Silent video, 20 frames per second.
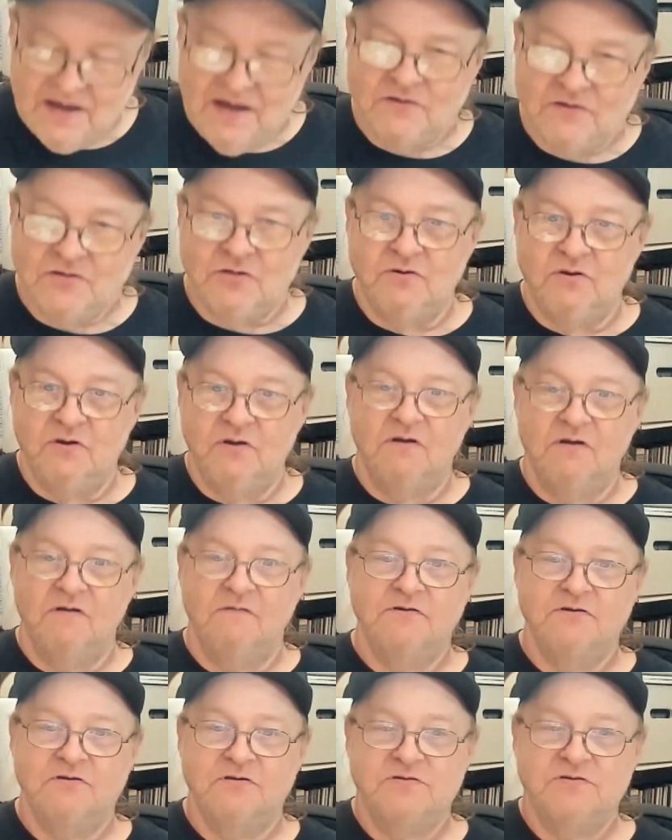Junior
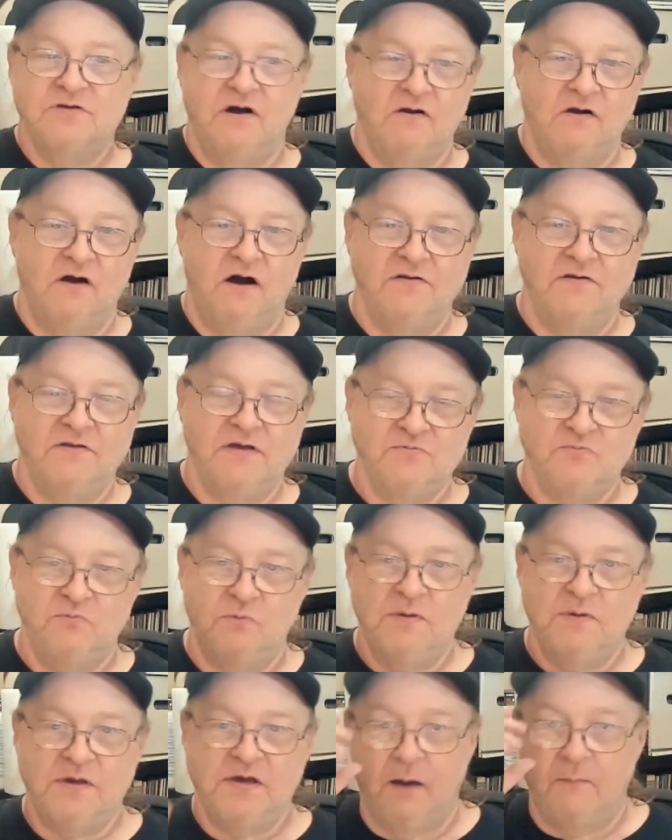Eurovision Song Contest will
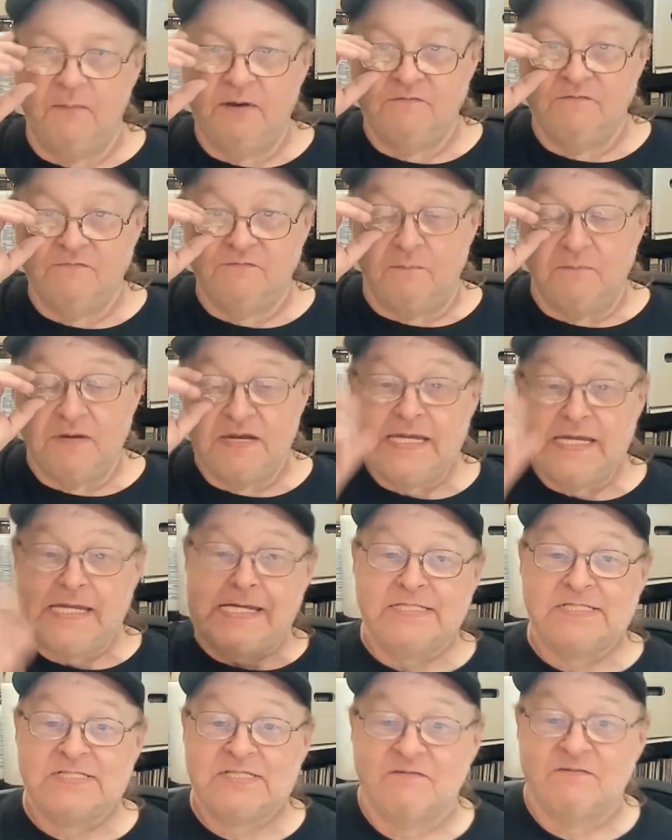be coming from
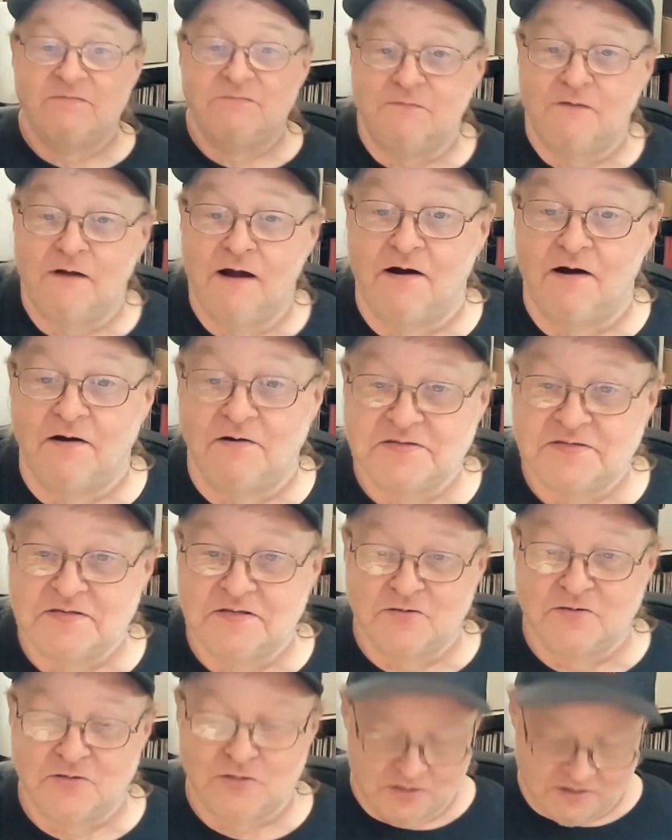Nice, France
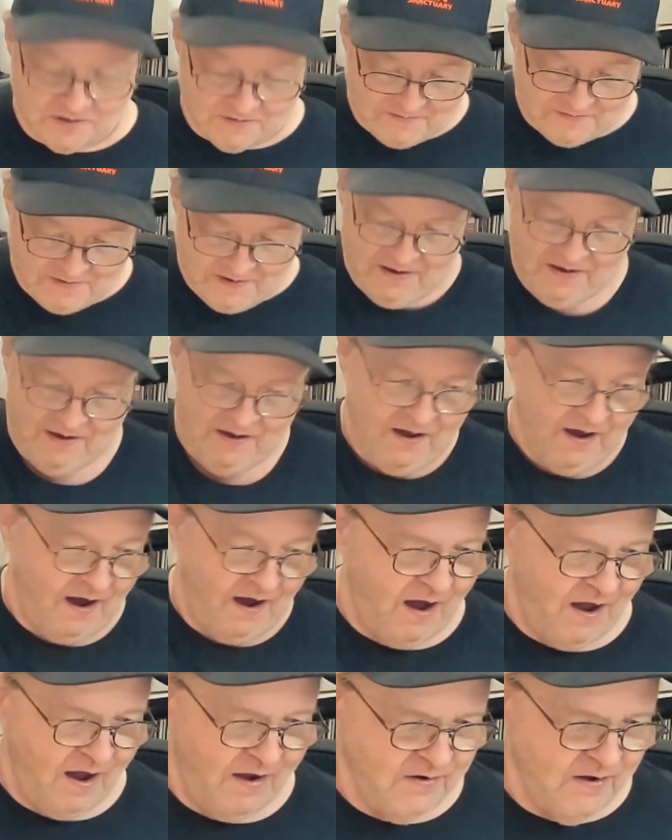this year
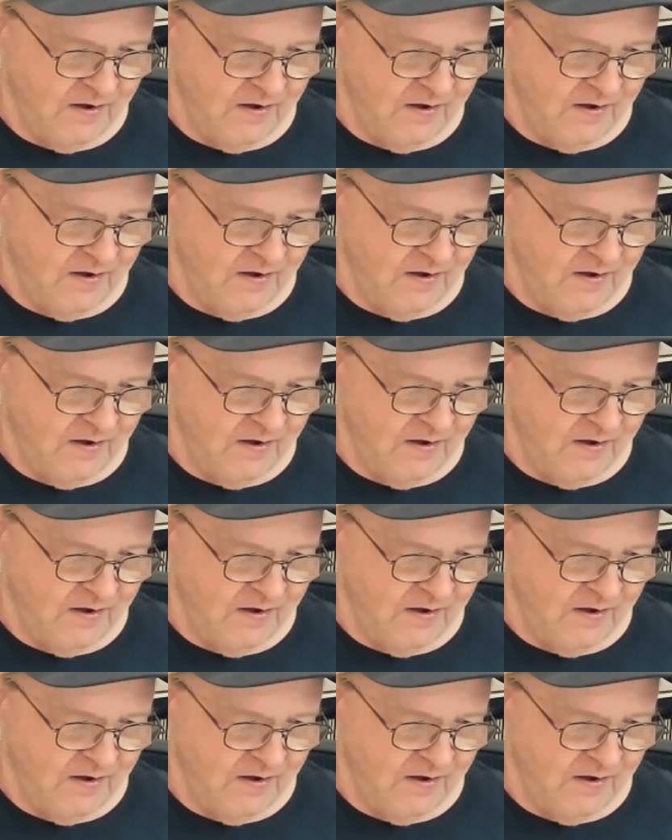on